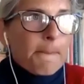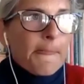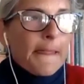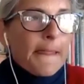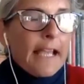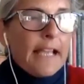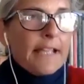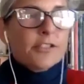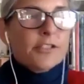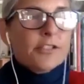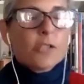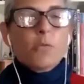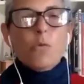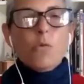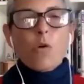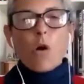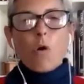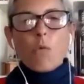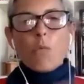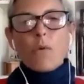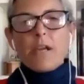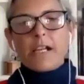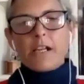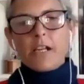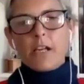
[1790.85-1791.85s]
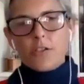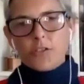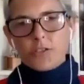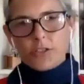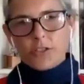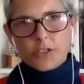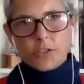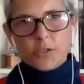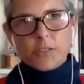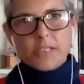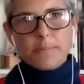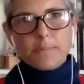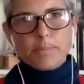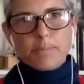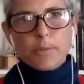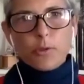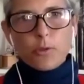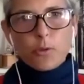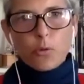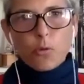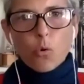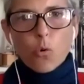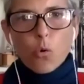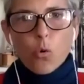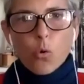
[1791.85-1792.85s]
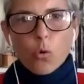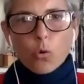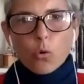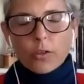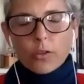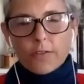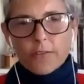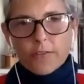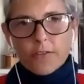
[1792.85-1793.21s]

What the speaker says: And so what we're going to do is put all of